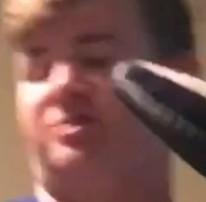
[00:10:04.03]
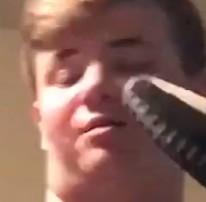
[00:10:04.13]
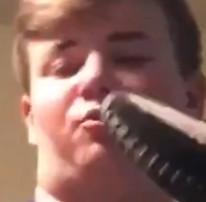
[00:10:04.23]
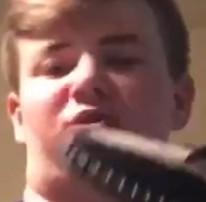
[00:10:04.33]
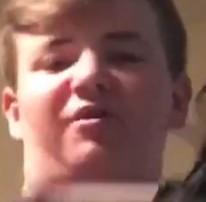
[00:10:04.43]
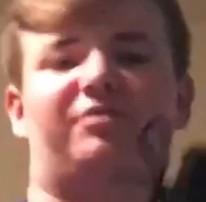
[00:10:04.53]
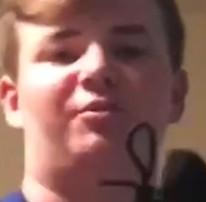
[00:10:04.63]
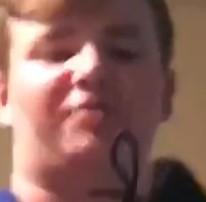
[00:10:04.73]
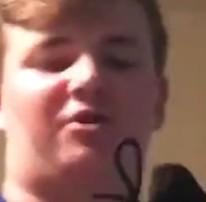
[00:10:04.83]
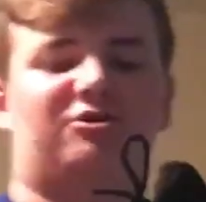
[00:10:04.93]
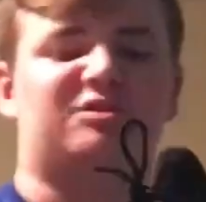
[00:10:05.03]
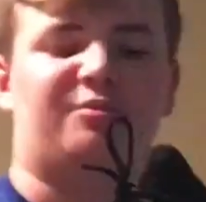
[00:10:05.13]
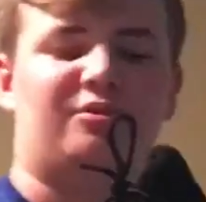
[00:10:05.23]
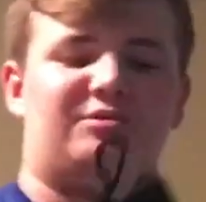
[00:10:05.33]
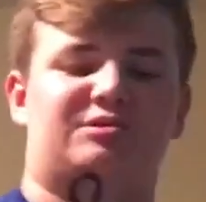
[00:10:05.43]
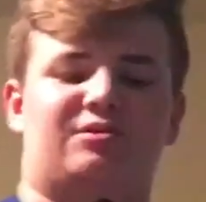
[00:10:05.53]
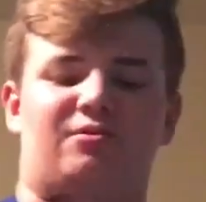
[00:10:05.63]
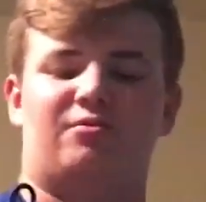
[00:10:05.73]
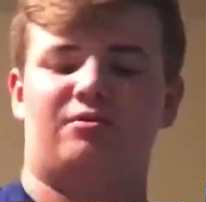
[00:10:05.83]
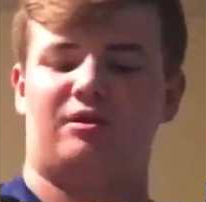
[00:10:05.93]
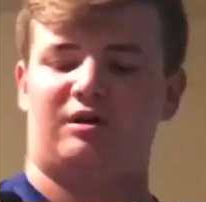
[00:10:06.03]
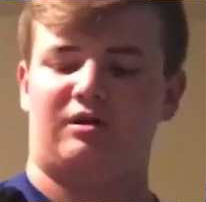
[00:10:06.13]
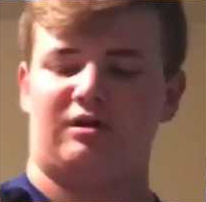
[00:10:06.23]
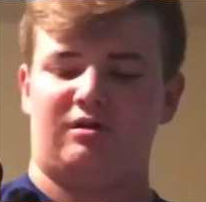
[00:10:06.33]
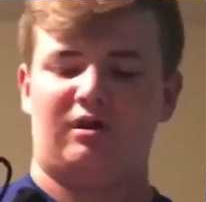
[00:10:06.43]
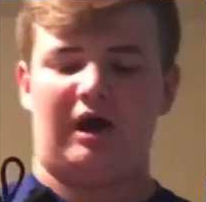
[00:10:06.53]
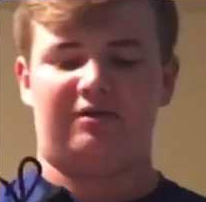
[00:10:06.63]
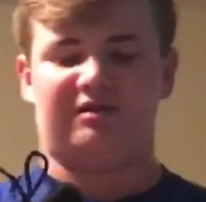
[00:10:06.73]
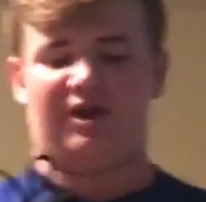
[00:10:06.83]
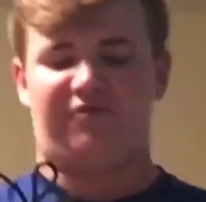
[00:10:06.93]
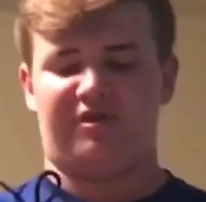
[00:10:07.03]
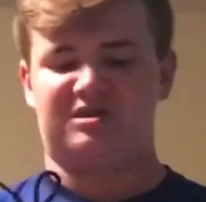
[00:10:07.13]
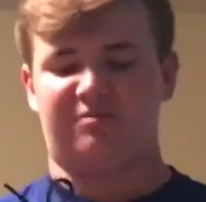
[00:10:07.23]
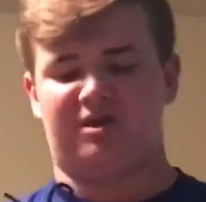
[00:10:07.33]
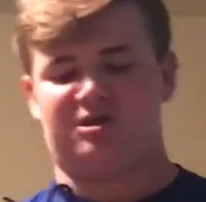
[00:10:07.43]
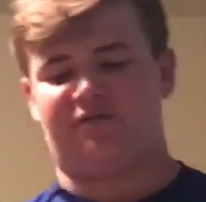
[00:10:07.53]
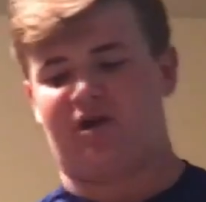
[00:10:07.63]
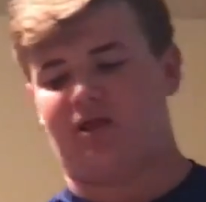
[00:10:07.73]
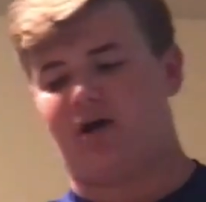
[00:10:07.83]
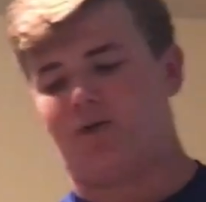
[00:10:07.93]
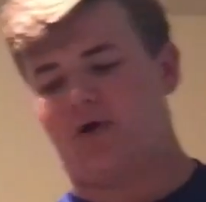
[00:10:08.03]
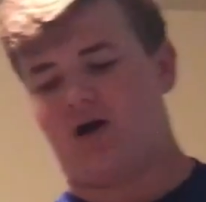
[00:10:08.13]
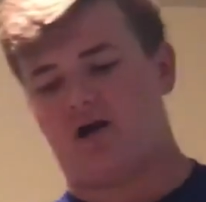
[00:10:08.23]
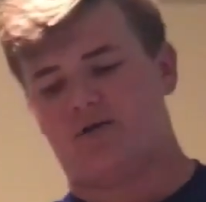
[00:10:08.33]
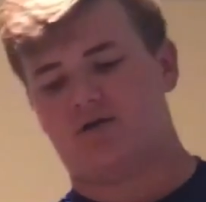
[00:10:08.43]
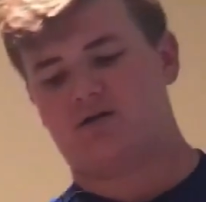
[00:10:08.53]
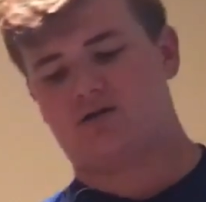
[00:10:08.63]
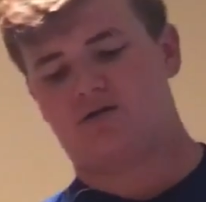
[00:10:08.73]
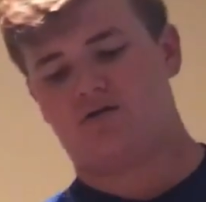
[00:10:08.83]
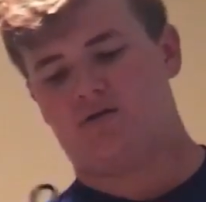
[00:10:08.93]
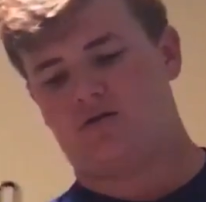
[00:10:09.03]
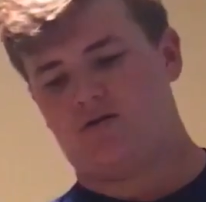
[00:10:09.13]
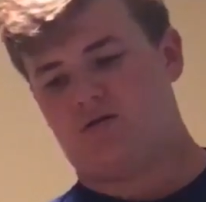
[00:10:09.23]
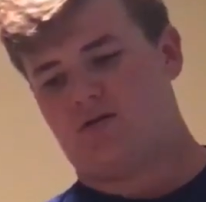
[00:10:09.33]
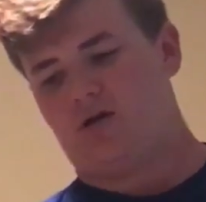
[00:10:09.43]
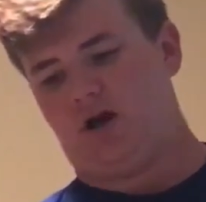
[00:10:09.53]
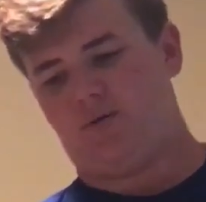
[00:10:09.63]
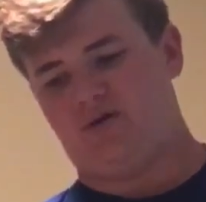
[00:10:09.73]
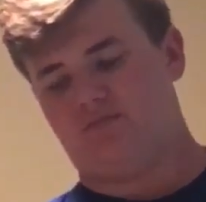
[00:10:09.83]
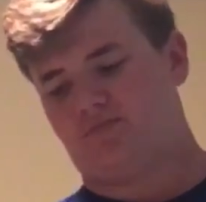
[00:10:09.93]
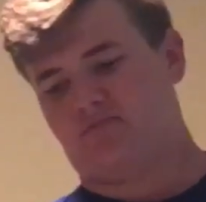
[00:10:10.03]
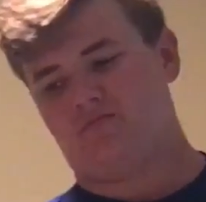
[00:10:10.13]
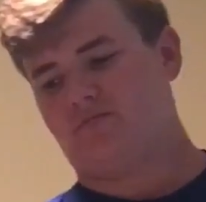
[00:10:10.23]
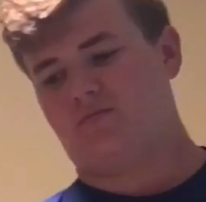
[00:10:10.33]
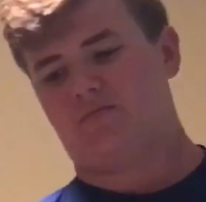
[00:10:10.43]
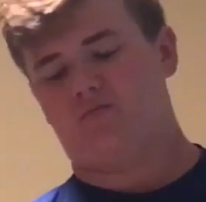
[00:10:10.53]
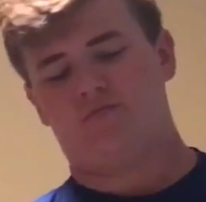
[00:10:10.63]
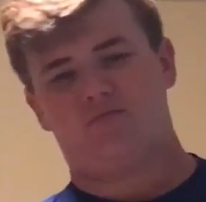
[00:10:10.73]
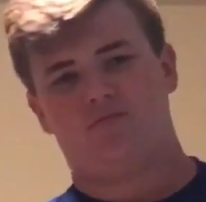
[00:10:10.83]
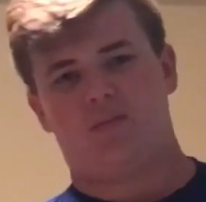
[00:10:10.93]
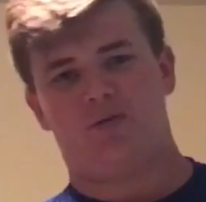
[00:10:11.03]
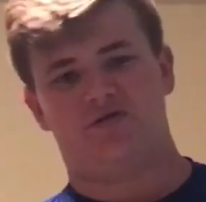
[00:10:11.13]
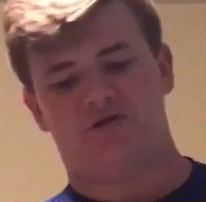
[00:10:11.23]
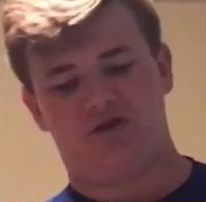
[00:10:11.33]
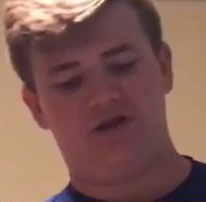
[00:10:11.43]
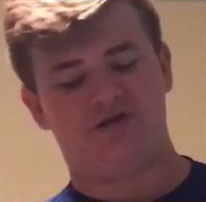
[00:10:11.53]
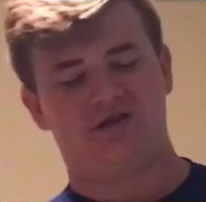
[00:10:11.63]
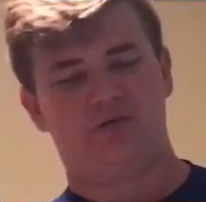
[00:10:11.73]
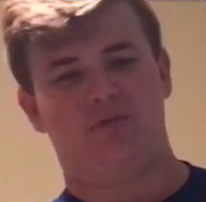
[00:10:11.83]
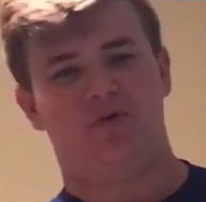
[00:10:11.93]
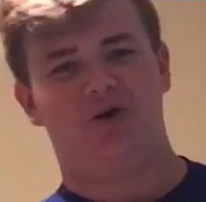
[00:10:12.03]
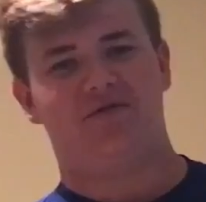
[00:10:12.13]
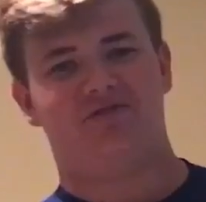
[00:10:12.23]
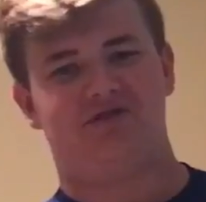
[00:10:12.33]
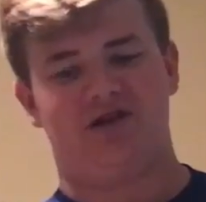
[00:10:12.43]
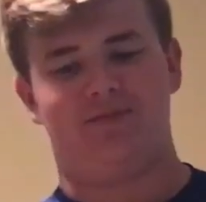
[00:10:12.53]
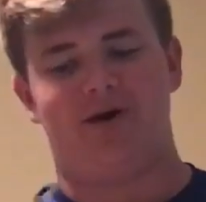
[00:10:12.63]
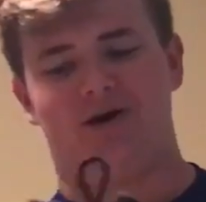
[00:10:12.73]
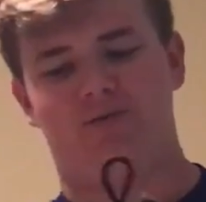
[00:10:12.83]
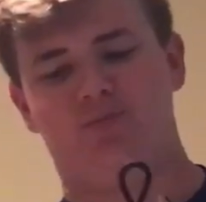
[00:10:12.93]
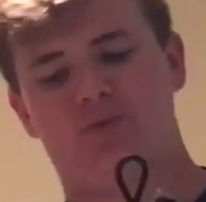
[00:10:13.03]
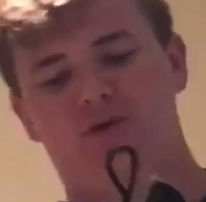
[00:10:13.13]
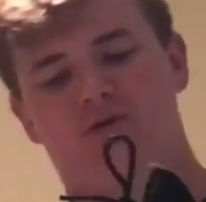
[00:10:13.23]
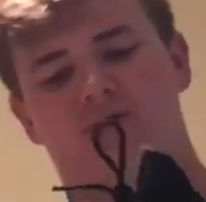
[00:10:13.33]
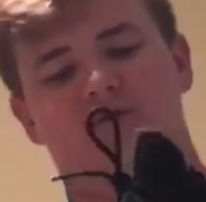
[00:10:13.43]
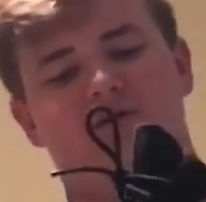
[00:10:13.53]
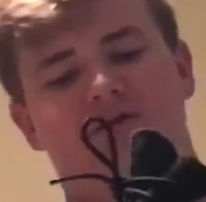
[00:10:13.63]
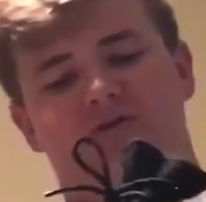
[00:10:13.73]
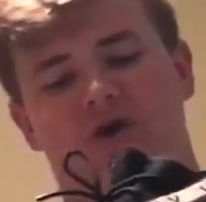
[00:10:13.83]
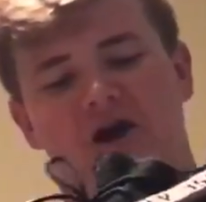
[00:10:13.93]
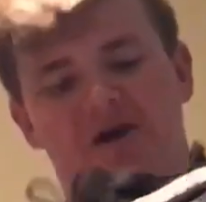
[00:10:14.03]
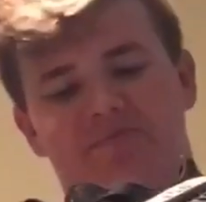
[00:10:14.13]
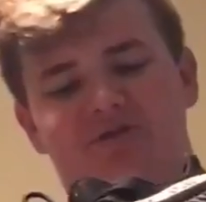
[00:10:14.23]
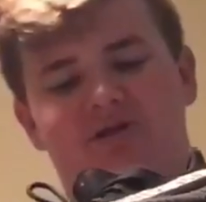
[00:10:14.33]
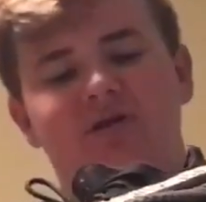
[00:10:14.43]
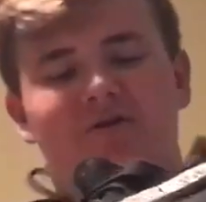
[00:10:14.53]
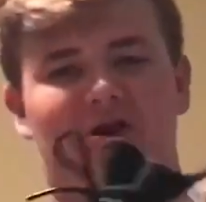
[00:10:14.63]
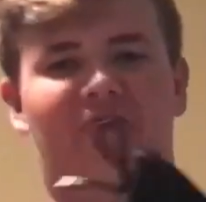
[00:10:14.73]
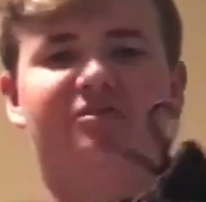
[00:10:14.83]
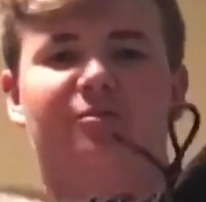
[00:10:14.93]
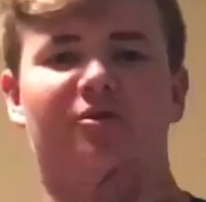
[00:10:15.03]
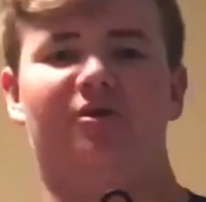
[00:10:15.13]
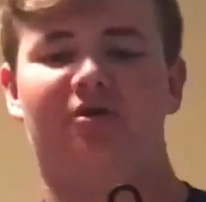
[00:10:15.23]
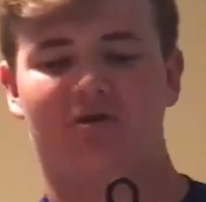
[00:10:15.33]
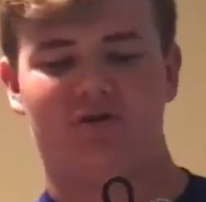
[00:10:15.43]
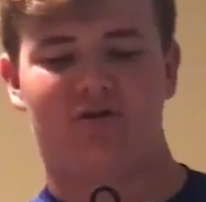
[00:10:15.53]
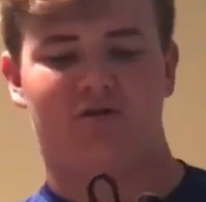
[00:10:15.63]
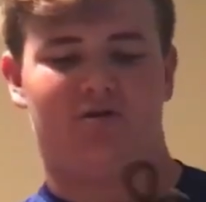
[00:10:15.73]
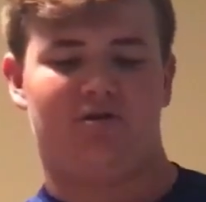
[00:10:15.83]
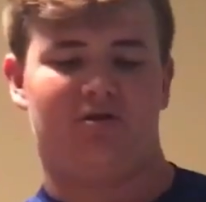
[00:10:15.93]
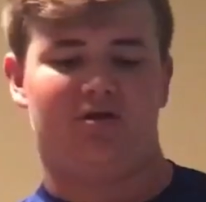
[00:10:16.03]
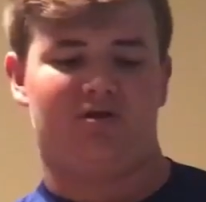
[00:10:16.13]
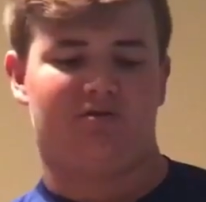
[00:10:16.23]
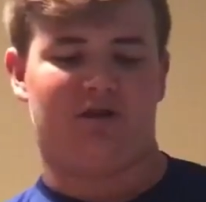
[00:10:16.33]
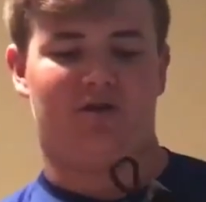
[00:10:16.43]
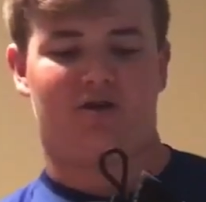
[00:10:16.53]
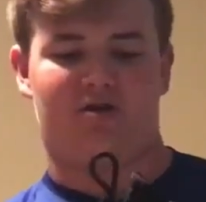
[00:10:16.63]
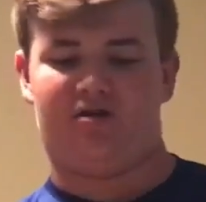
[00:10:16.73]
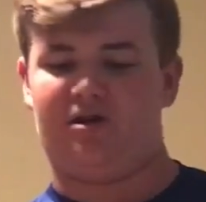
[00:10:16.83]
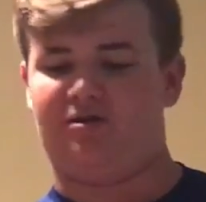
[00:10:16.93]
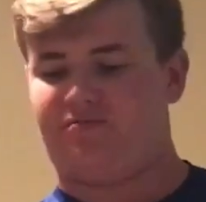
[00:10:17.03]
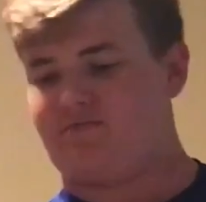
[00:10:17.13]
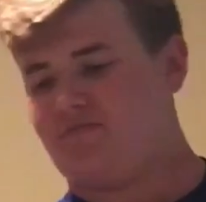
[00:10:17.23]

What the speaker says: say, are more comfortable than Ultra Boost, so I'll definitely see myself getting a lot of wear out of these. I mean, they're Yeezys. What more do you have to say about them? They're hyped. They're comfortable. They look good.